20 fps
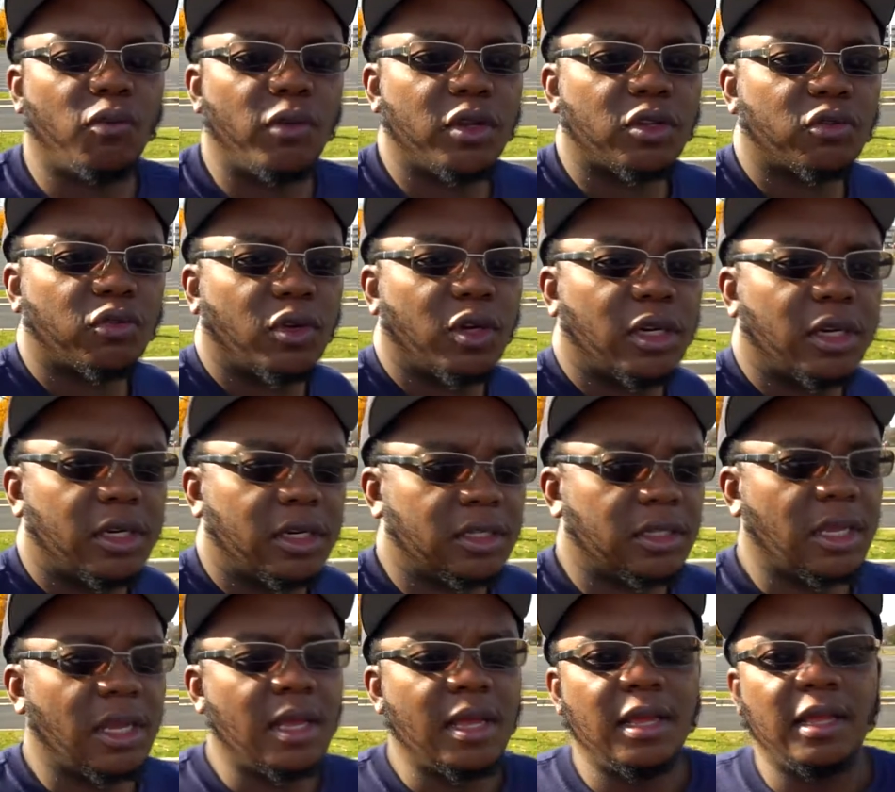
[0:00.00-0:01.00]
which
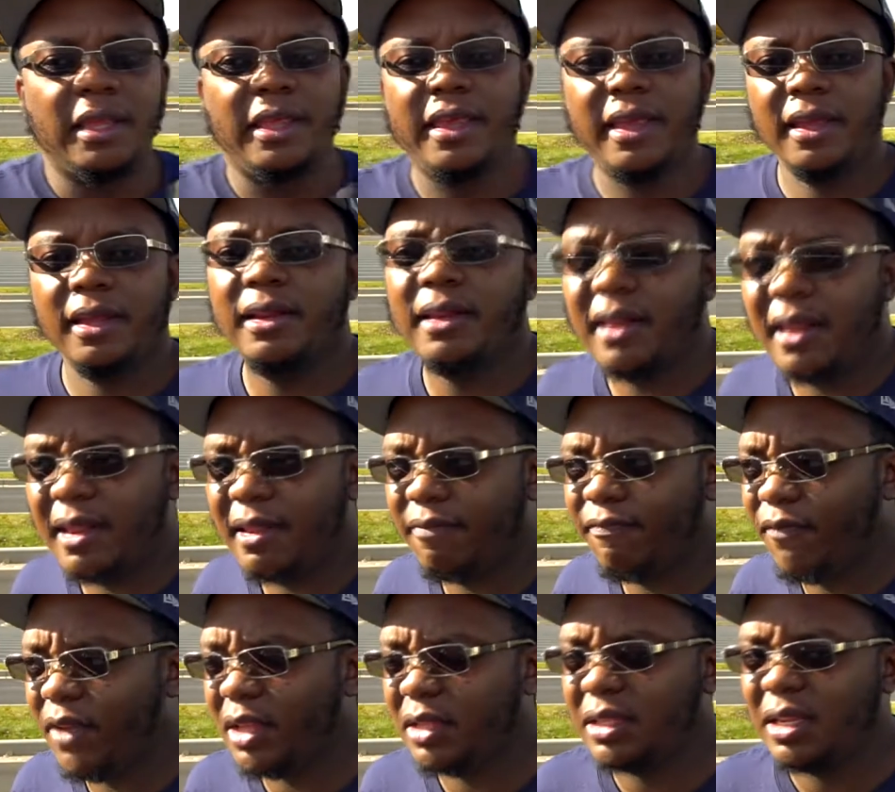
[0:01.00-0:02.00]
was getting
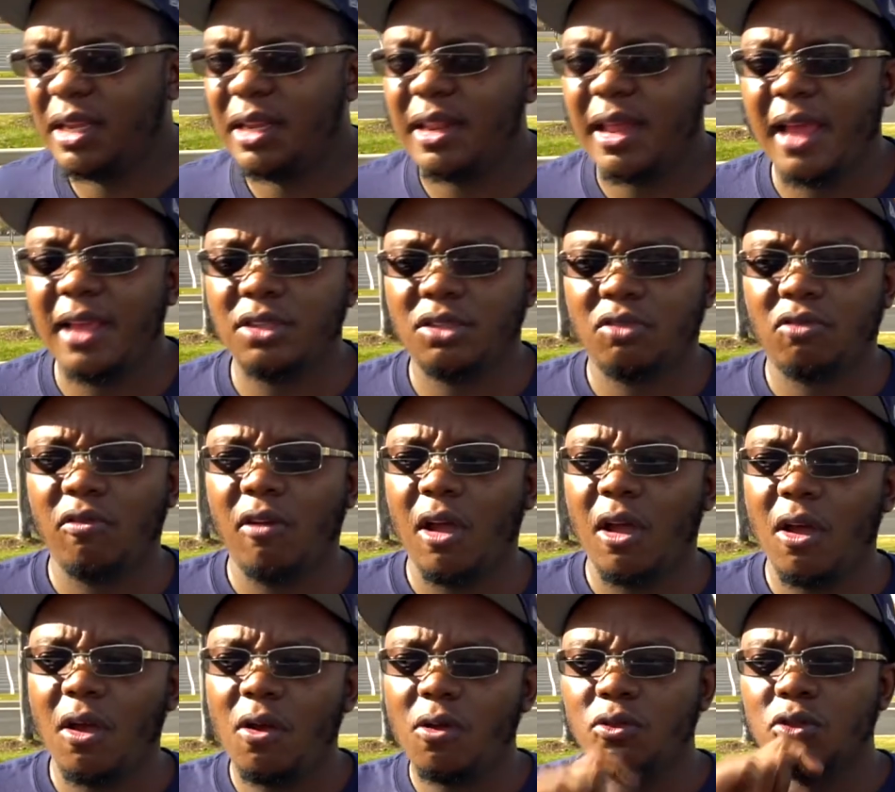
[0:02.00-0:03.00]
fifteen nice
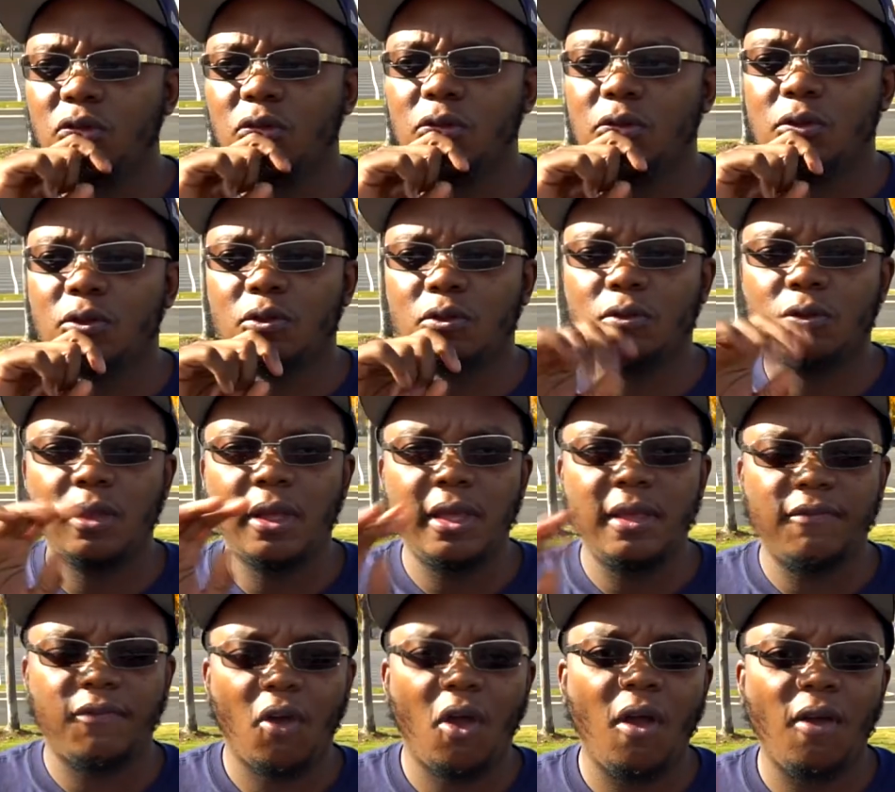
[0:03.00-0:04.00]
throws,
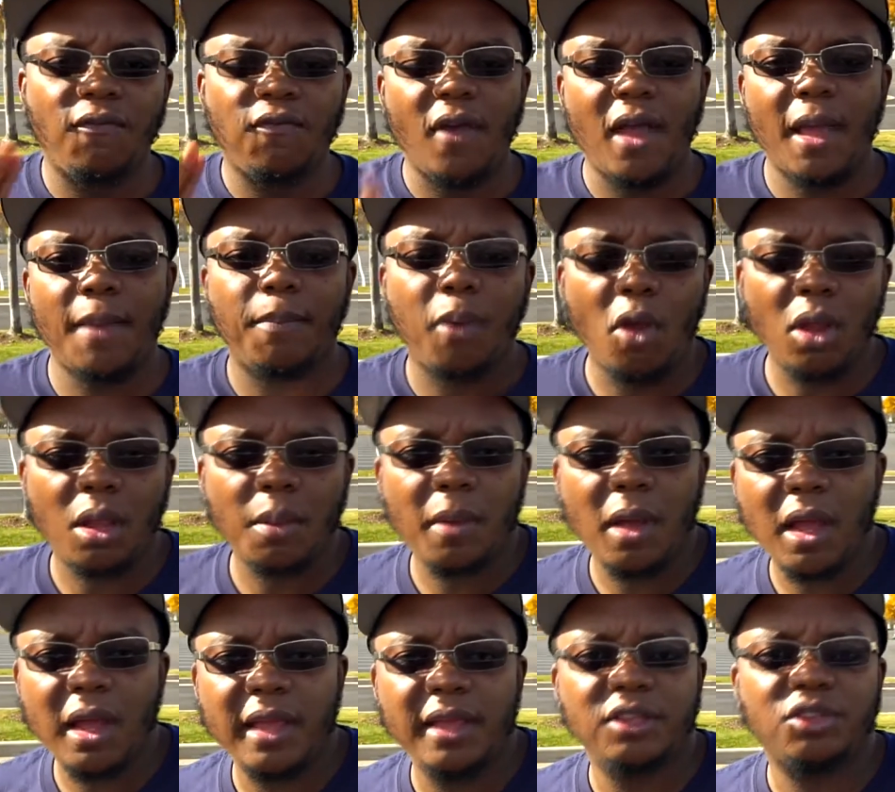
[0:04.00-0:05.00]
evolve five
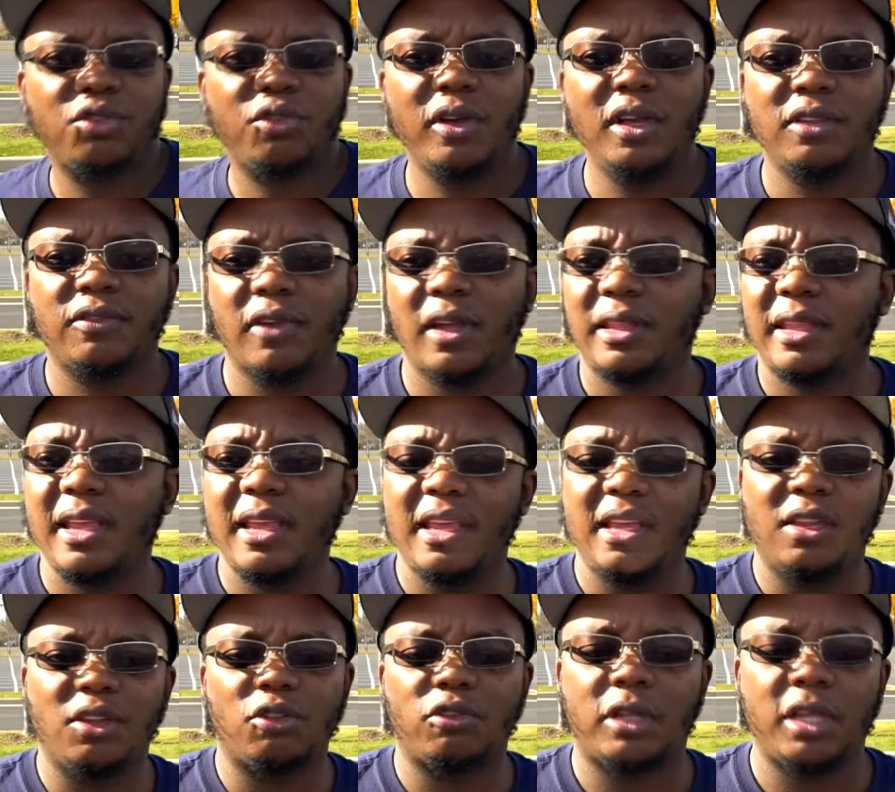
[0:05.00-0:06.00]
Pokemon, and transfer, I think
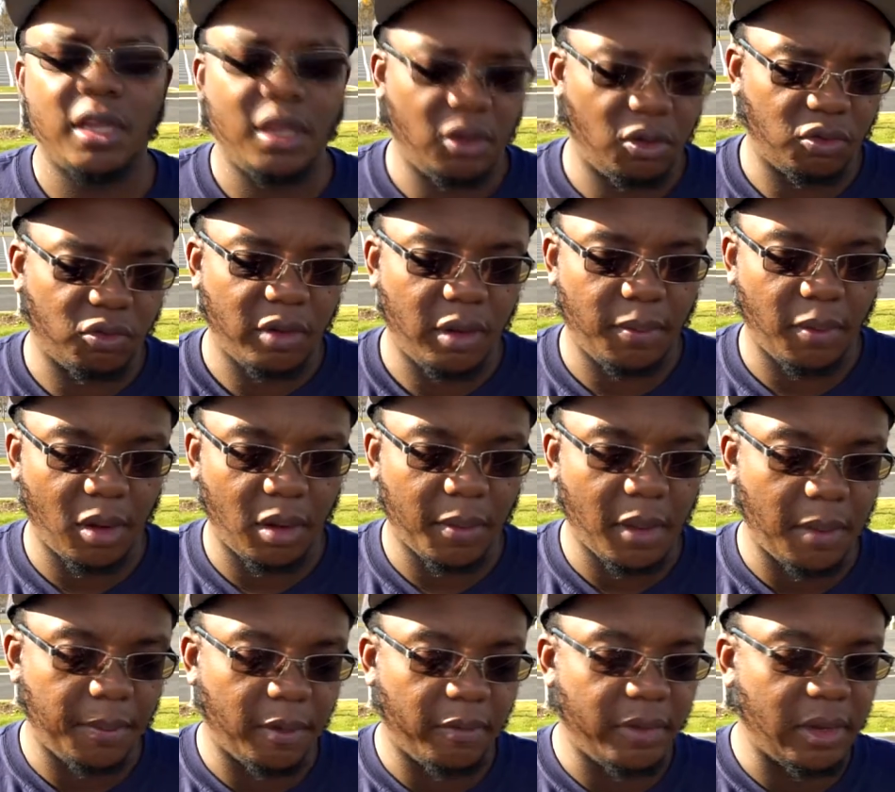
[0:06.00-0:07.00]
either ten or twenty
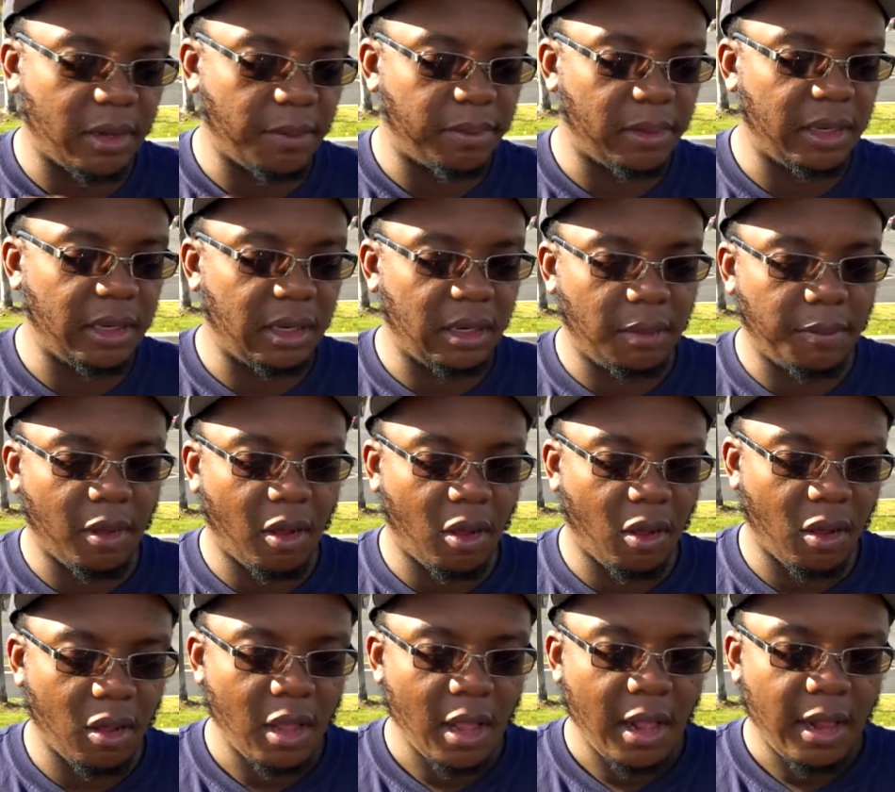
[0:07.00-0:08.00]
Pokemon, but we completed them
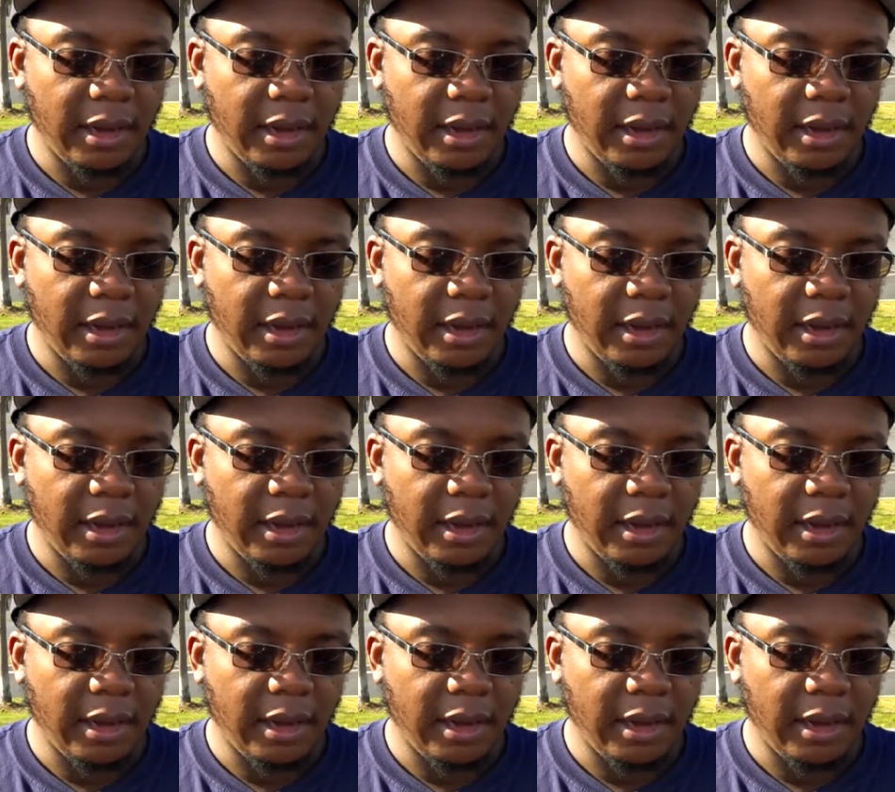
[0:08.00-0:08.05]
all.